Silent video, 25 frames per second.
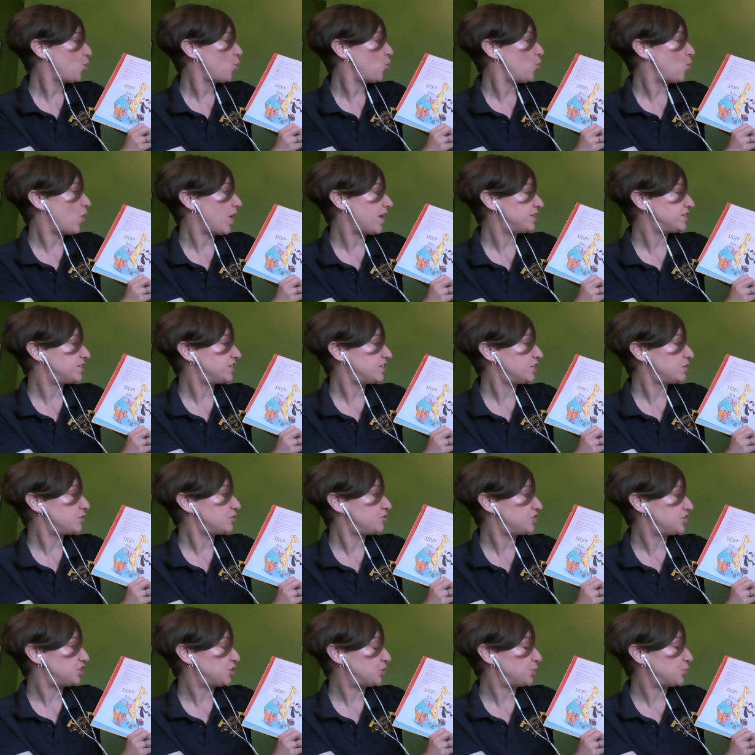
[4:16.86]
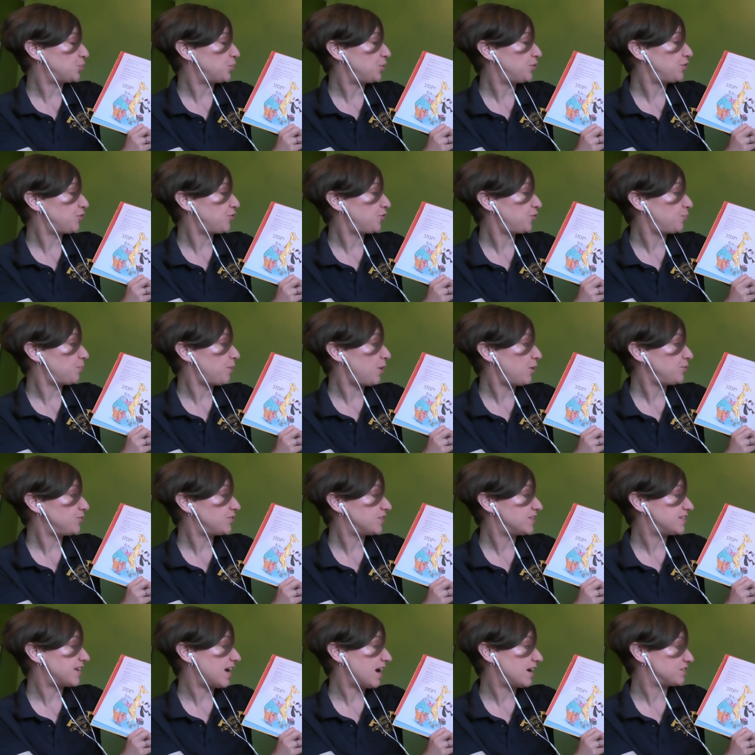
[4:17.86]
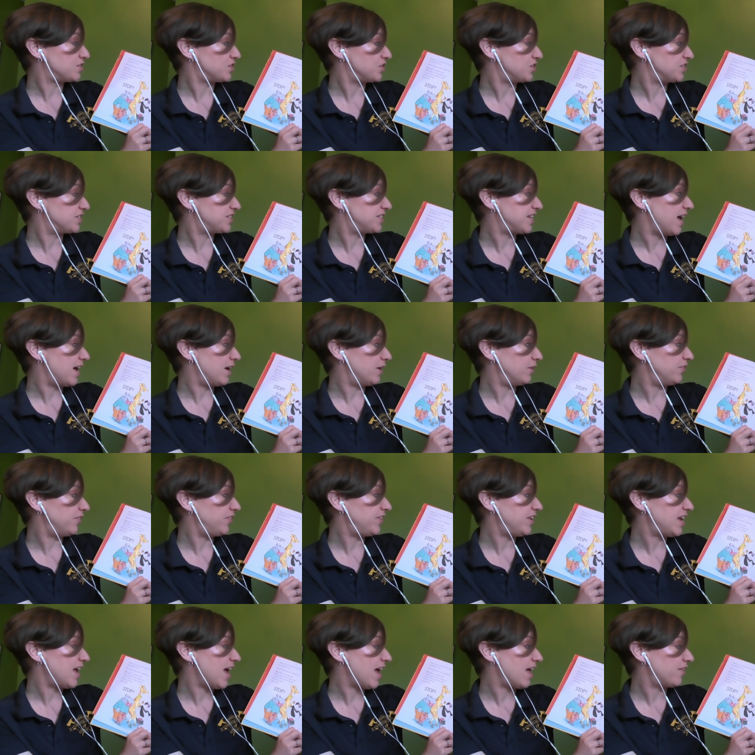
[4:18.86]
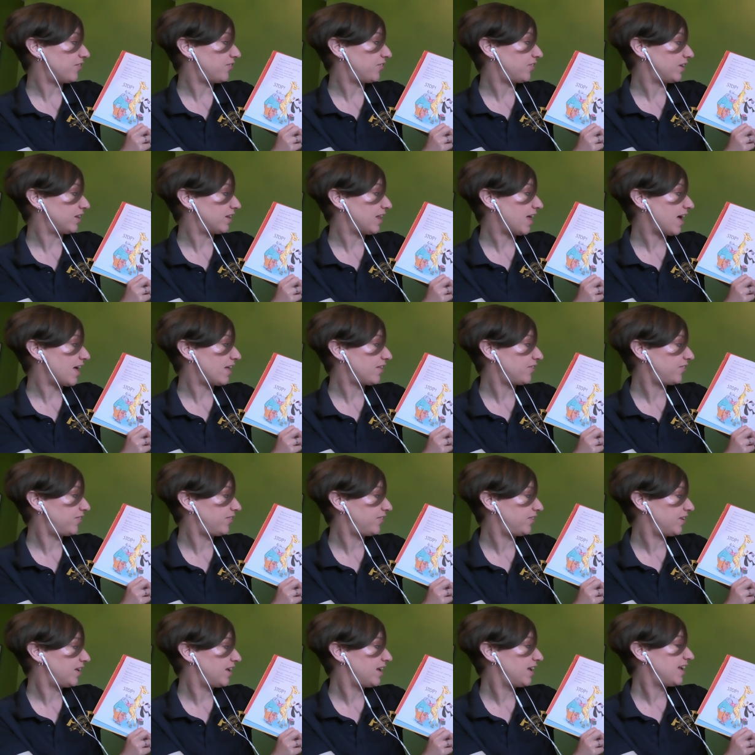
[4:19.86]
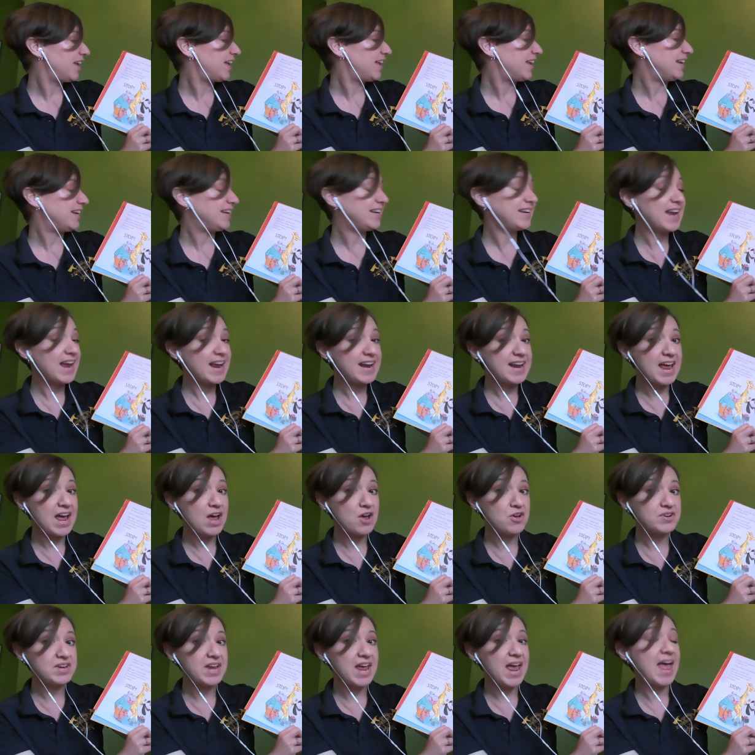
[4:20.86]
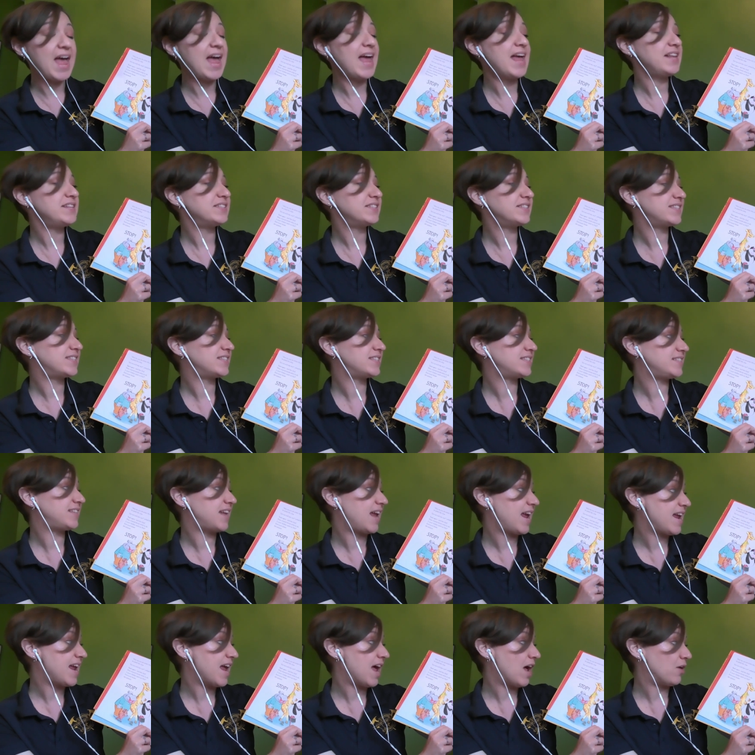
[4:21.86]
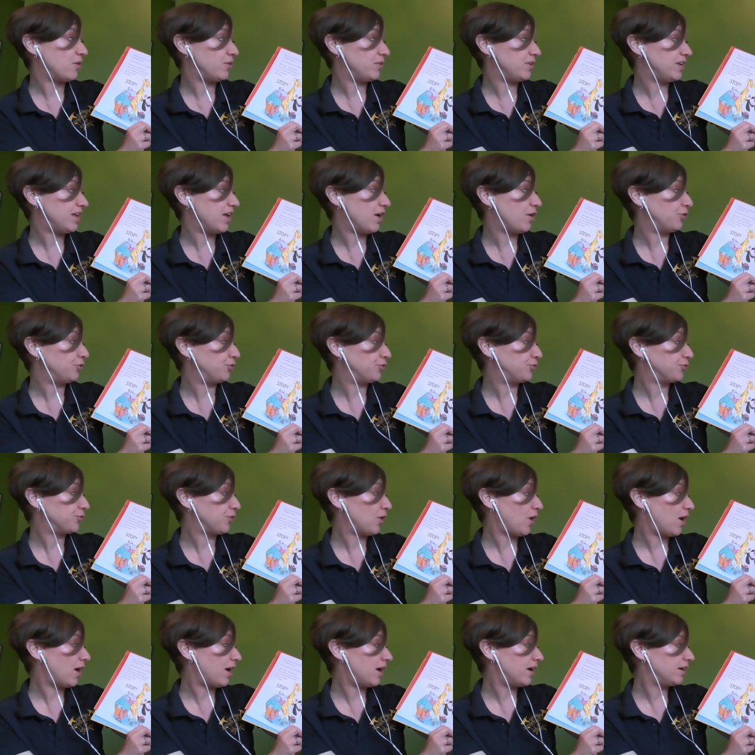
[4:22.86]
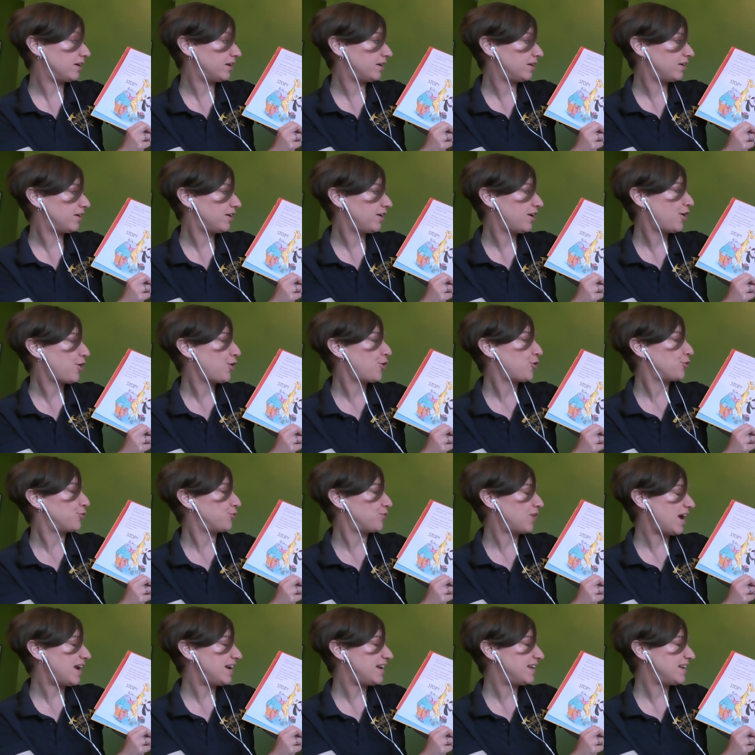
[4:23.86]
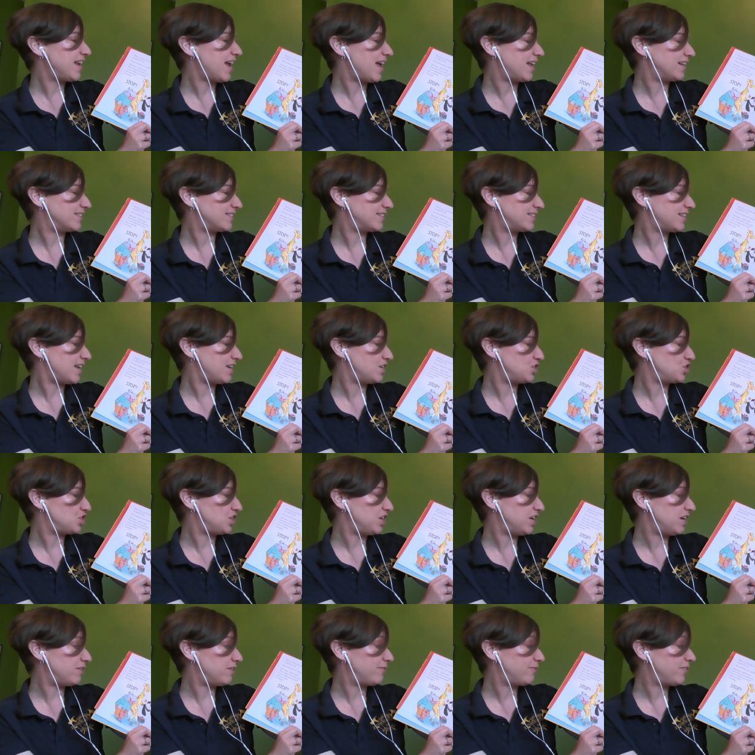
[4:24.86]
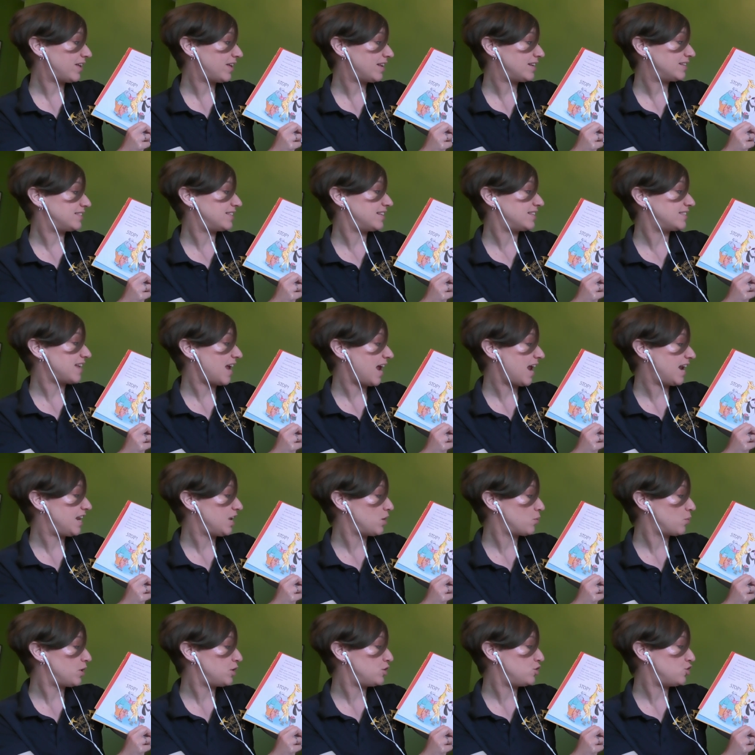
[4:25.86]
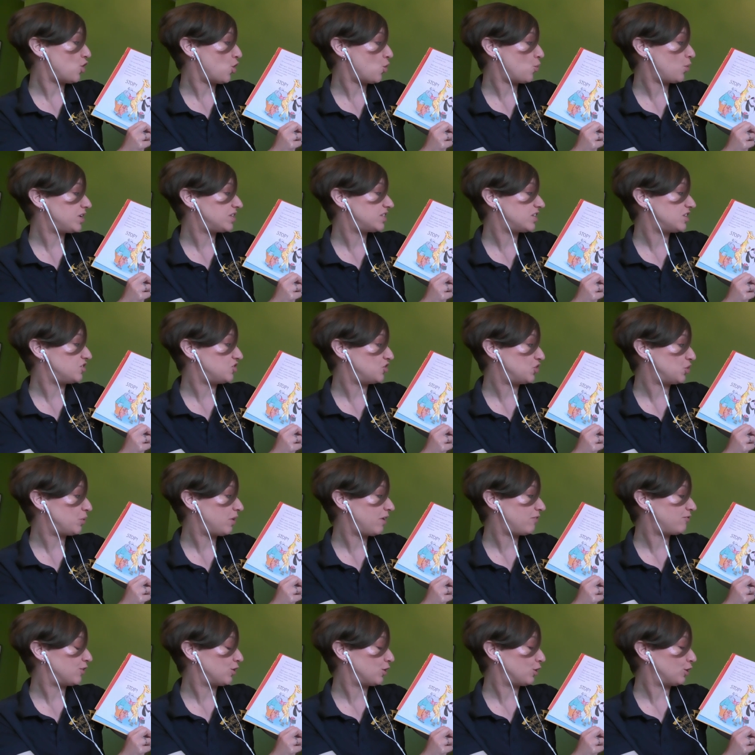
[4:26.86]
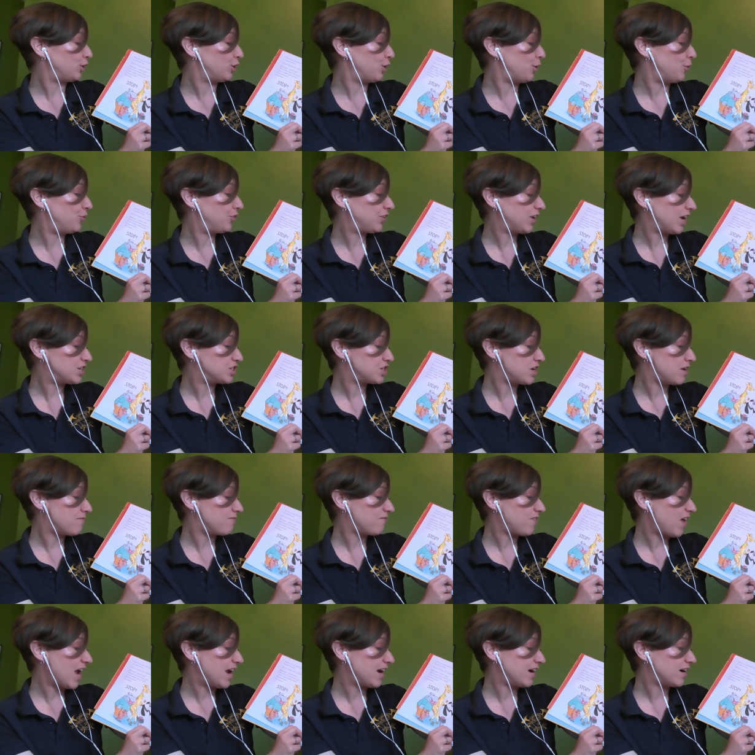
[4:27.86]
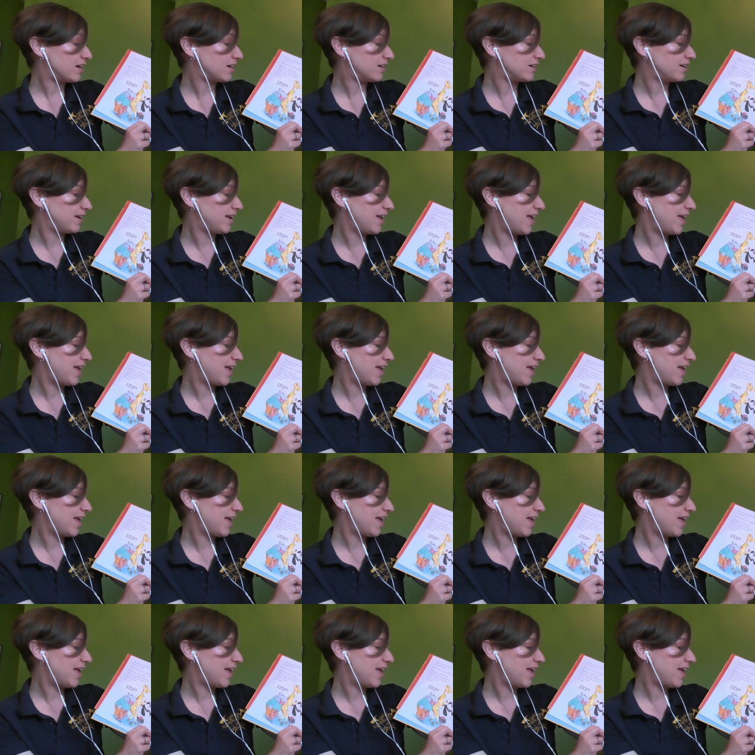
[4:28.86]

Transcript: What do you do when the smoke detector sounds? he asked the class. Get out and stay out, yelled Frog. Right again, said Chief. Does anyone know what to do if your clothes catch on fire?